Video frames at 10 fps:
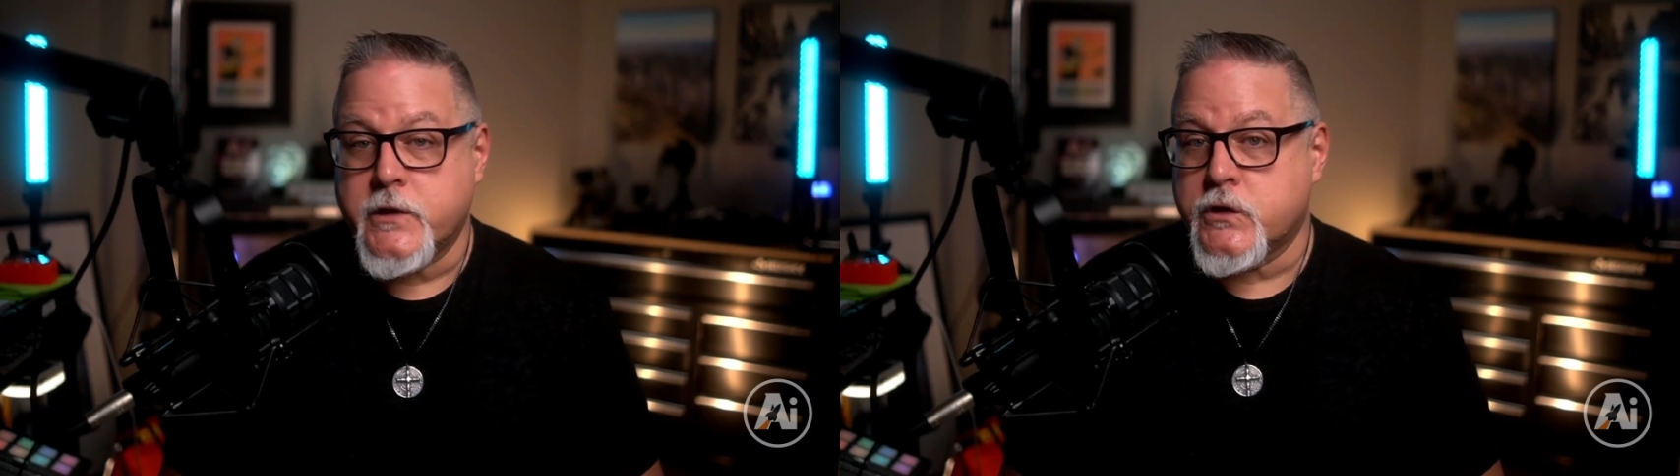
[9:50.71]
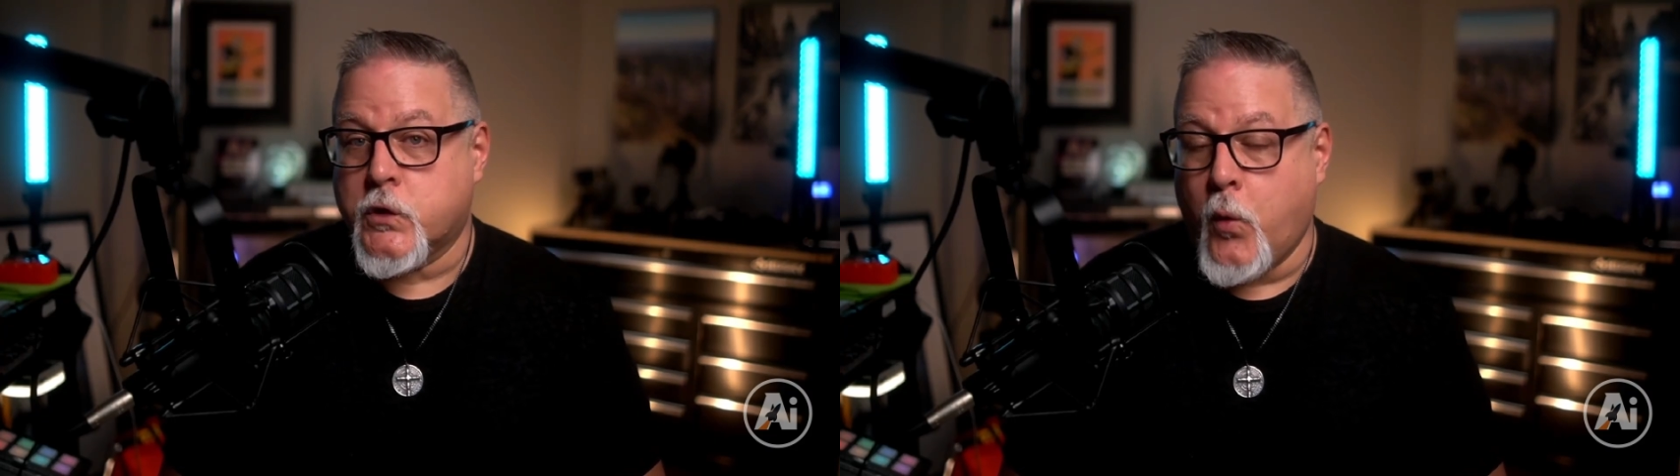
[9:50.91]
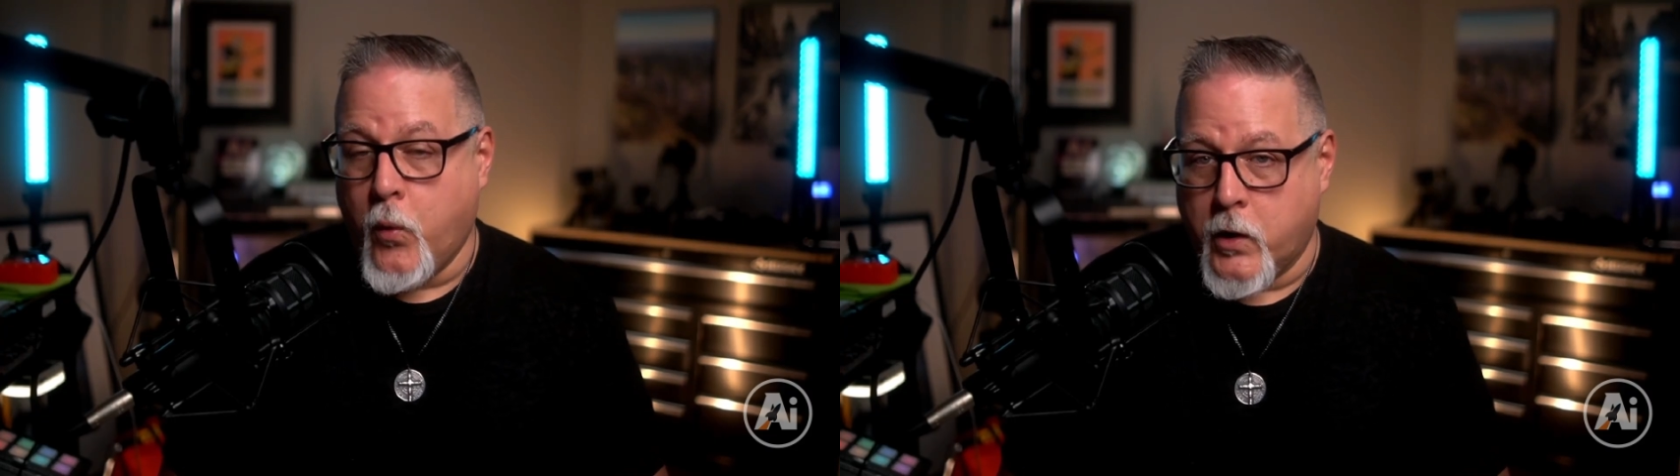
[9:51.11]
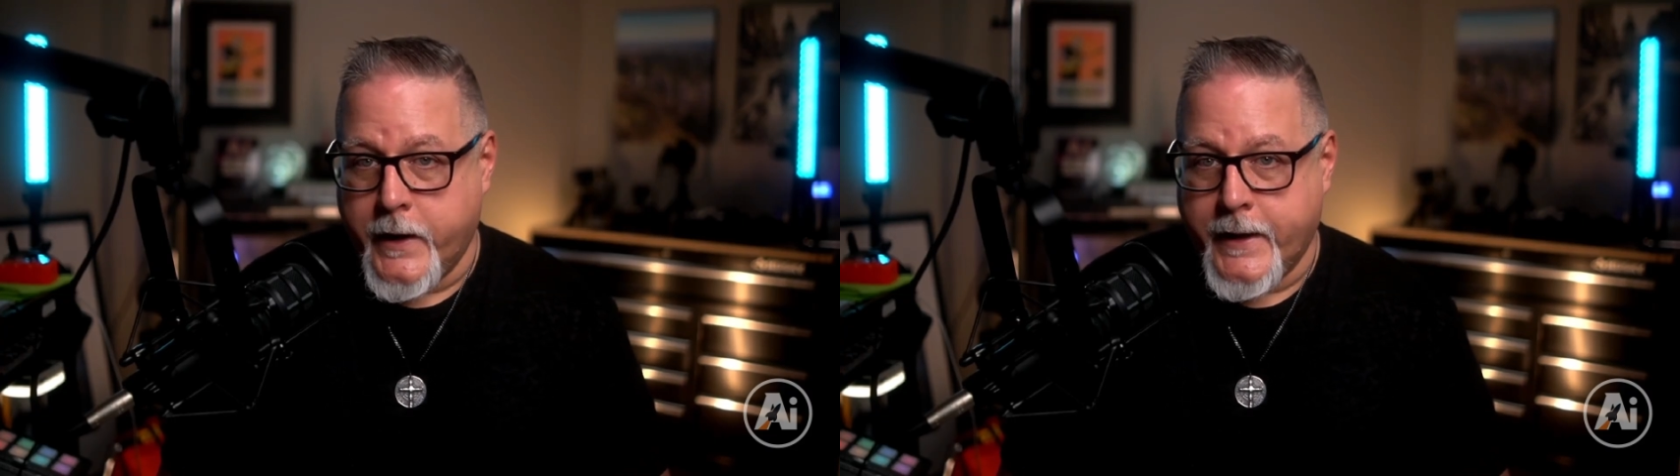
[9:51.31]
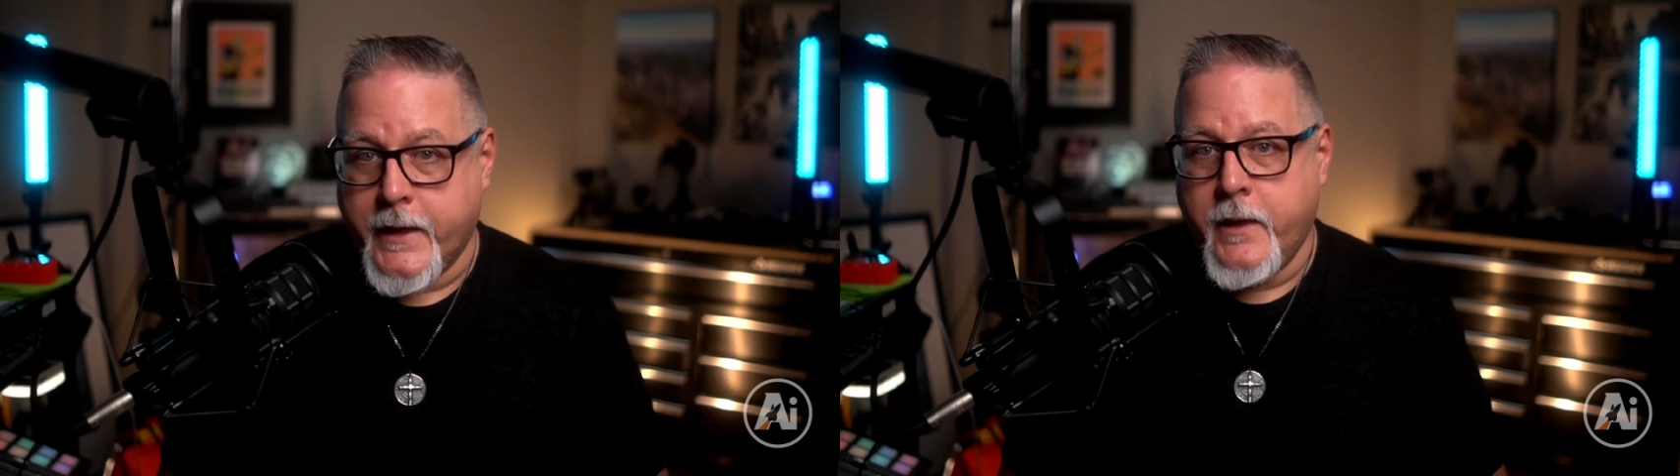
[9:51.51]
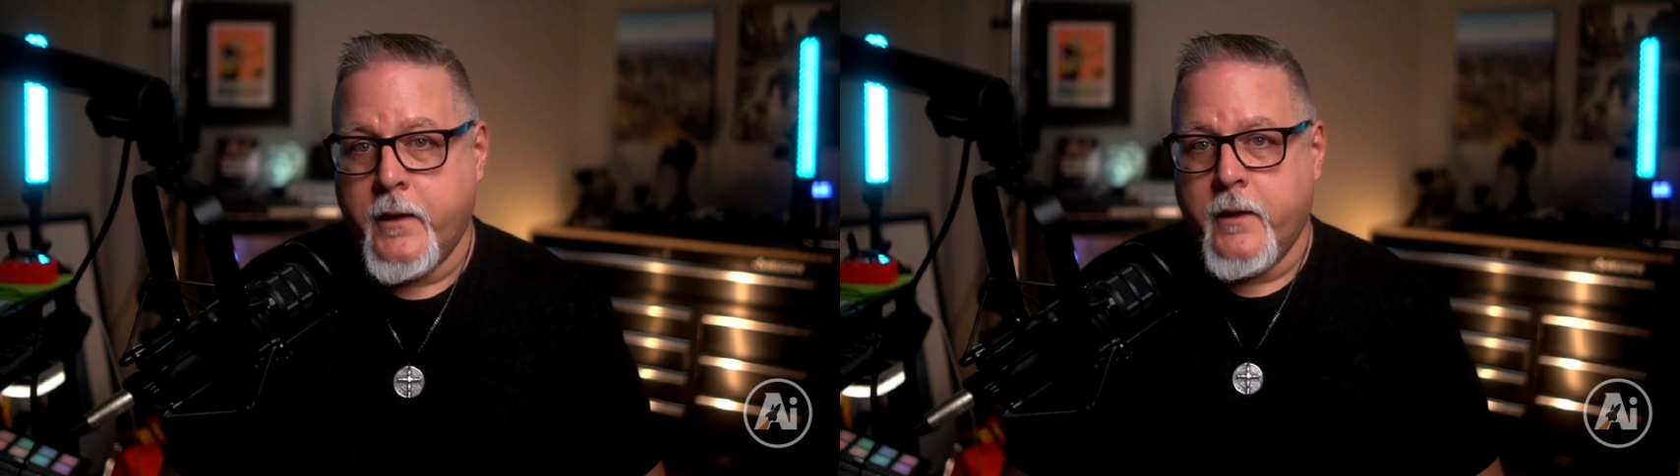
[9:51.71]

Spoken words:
scoring